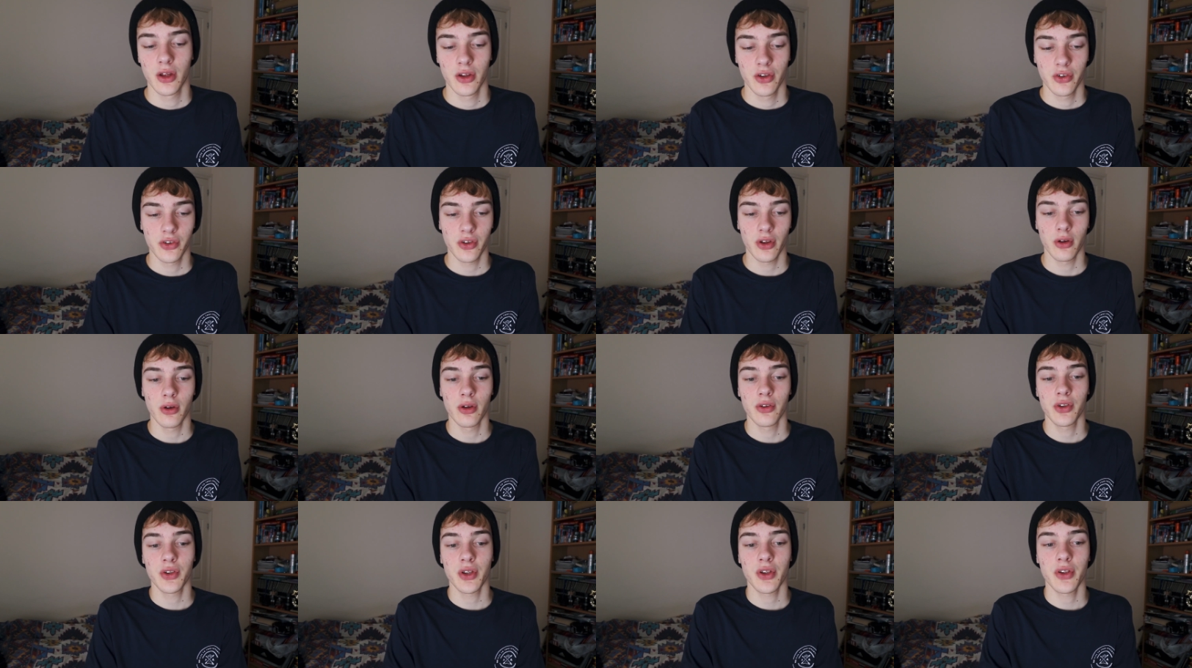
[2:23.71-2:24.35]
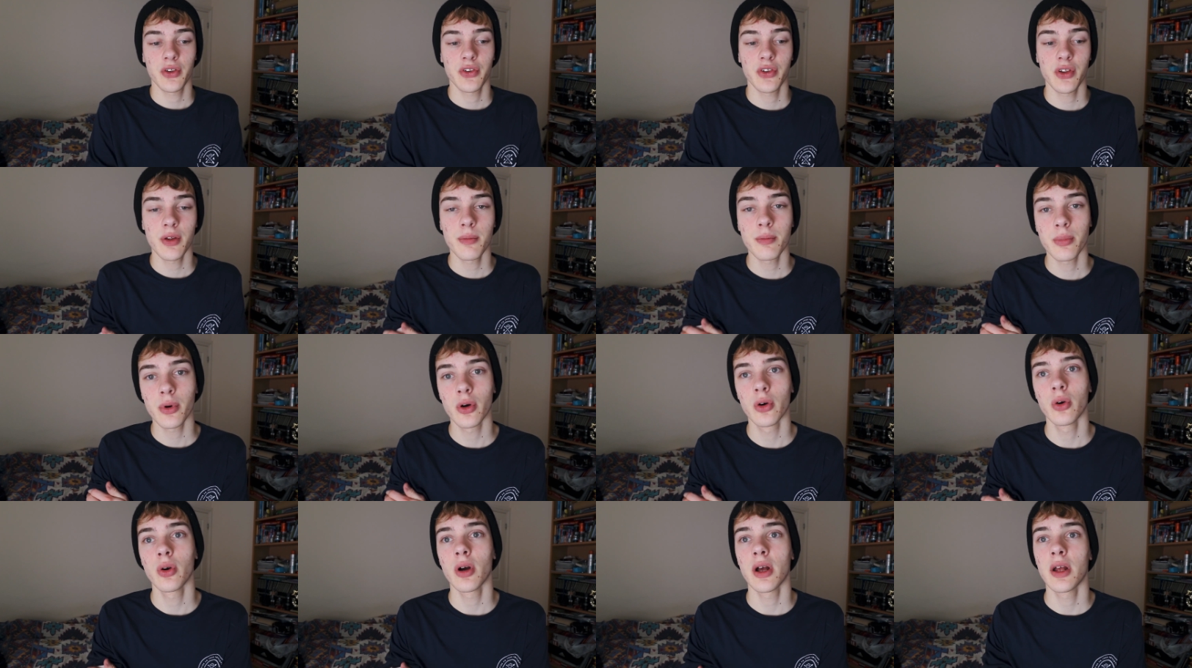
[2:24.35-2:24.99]
So it's
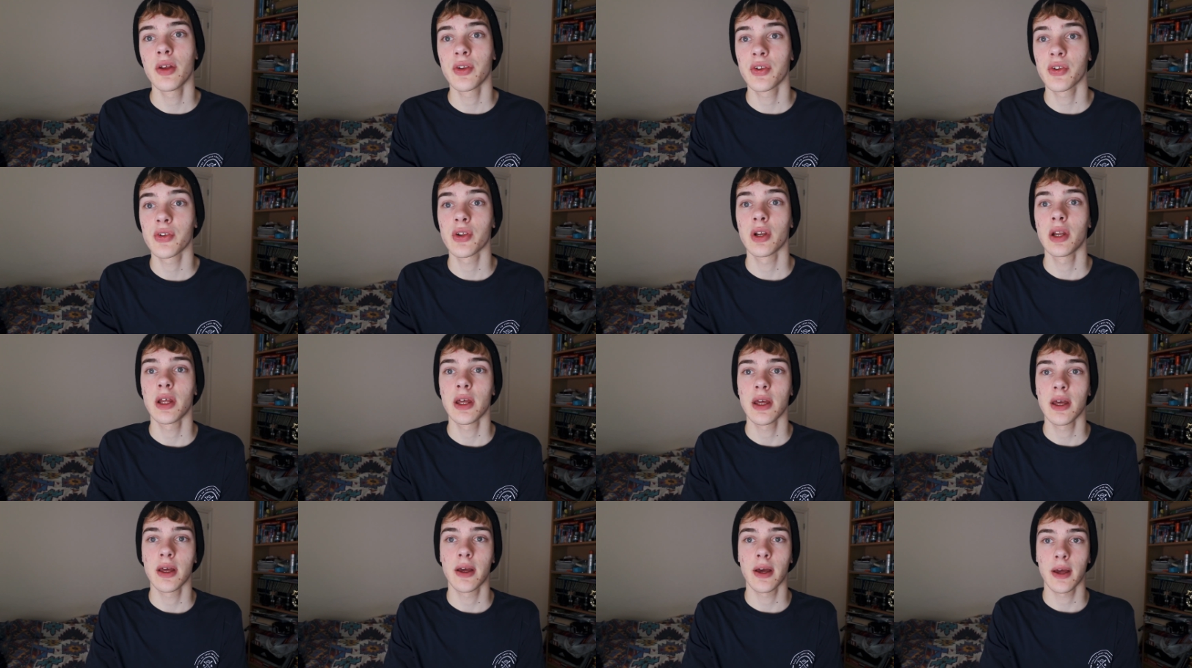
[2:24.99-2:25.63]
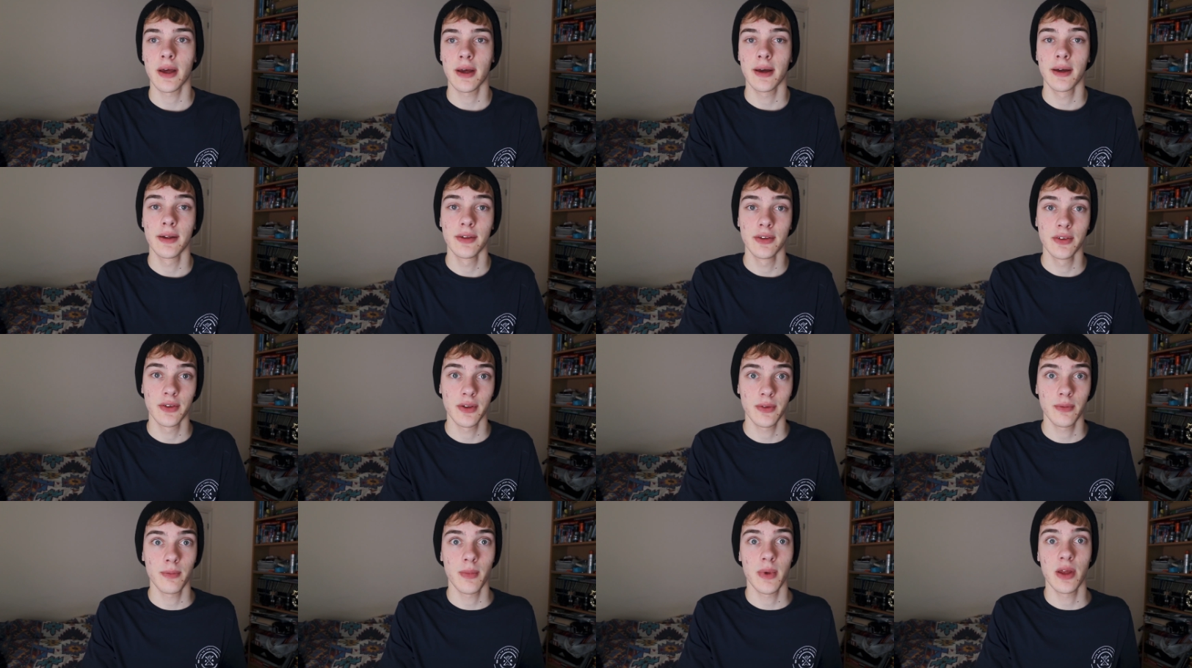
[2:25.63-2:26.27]
simple, it's sleek,
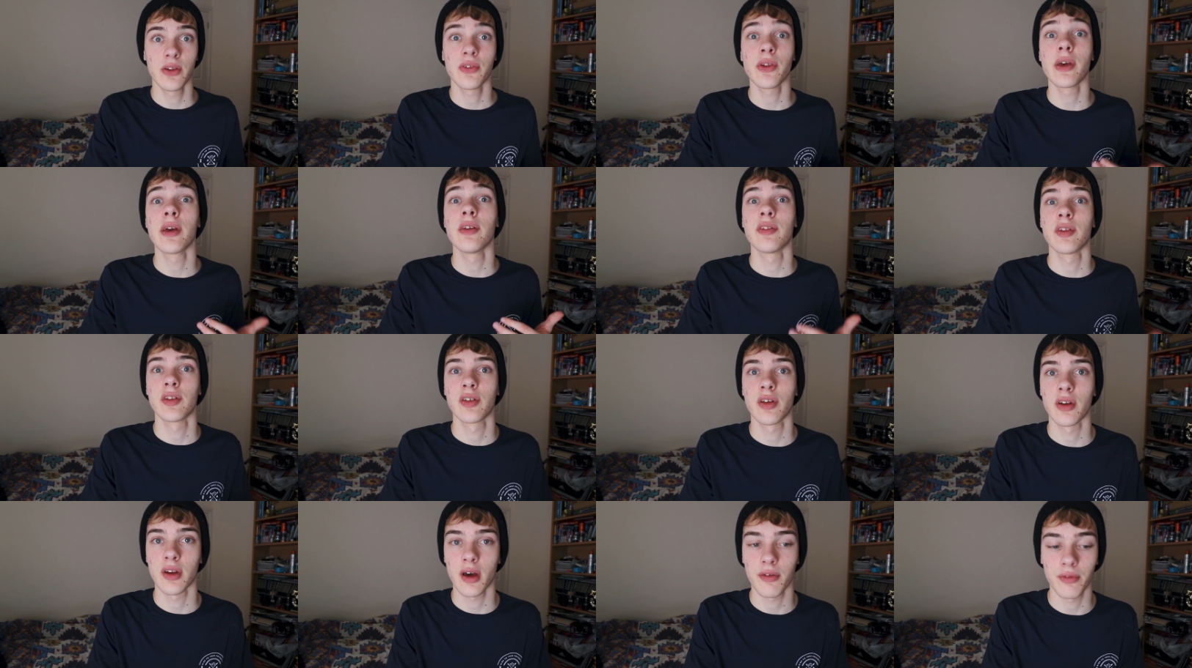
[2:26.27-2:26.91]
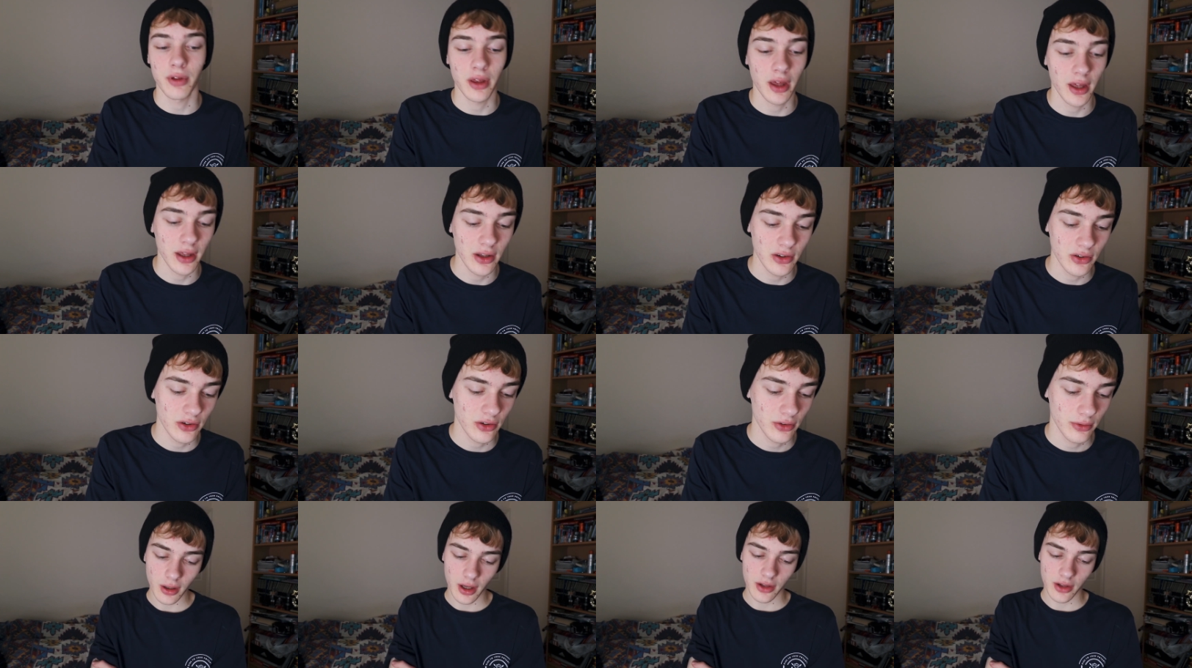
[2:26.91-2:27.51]
and it's easy to navigate.